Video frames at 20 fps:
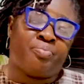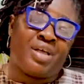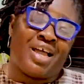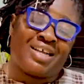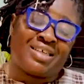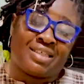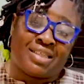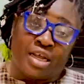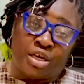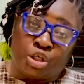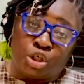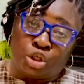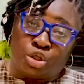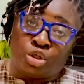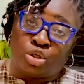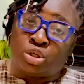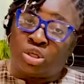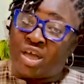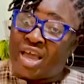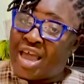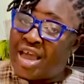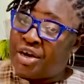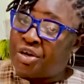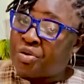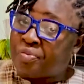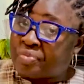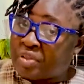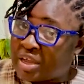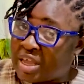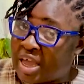extension to the end
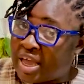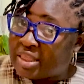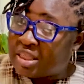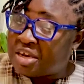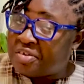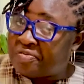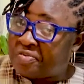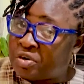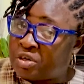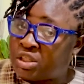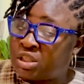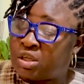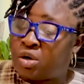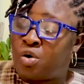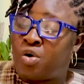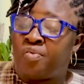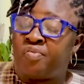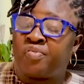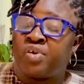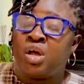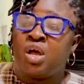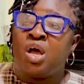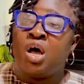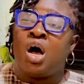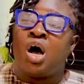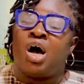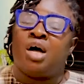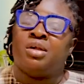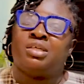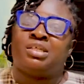of the year, 31st
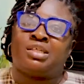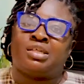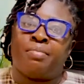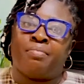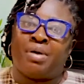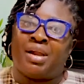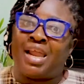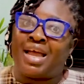of December.